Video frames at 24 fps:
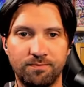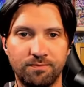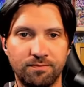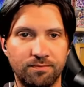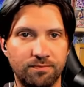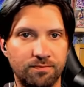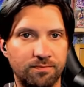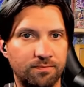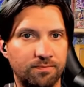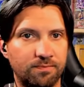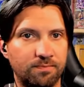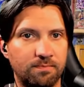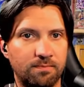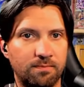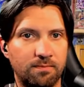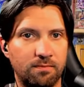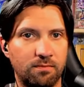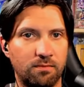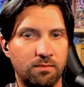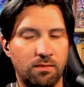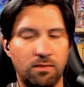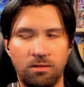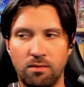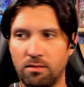
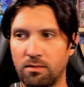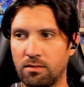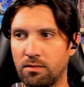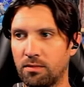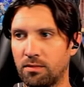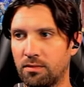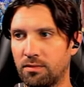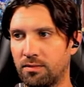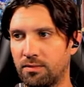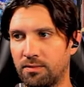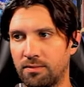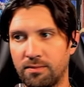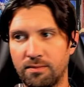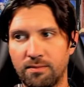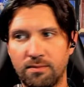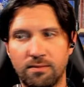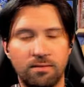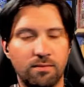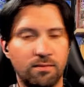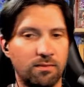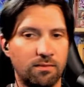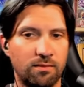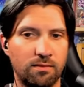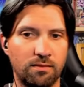
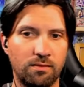Nobody speaks.